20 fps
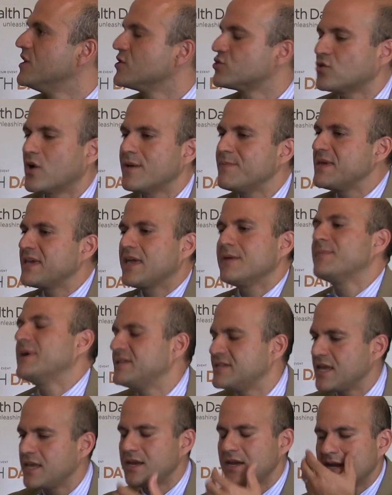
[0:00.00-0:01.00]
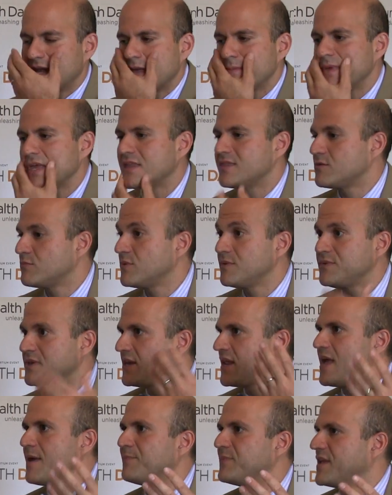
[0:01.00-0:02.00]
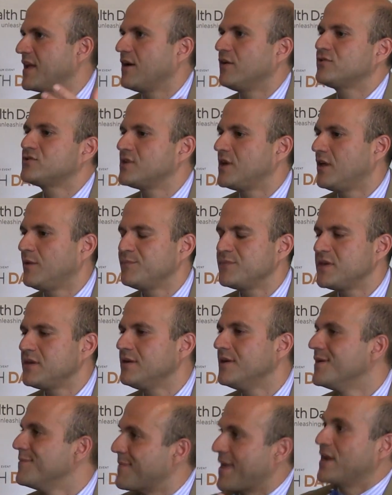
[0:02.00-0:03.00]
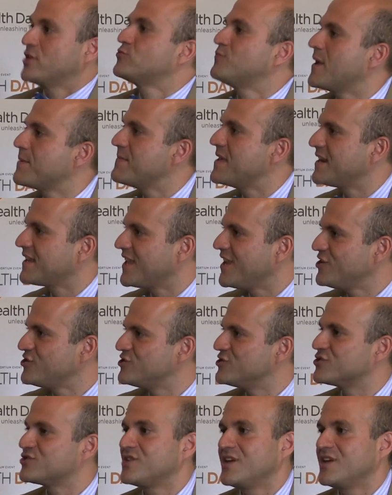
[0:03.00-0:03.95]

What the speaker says: So I may get my data, and there may be an app now to help me manage my medications,